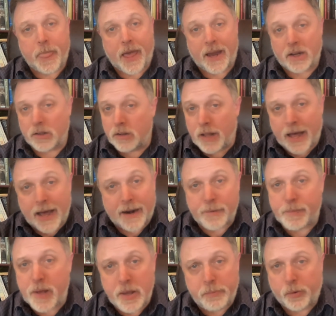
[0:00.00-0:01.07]
And a lot
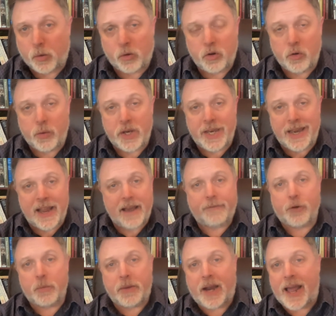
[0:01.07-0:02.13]
of people who had
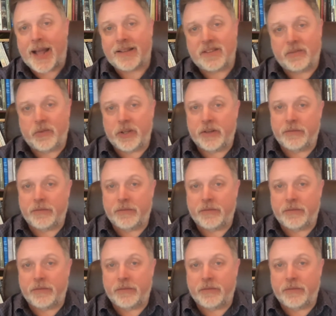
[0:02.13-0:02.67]
never been actively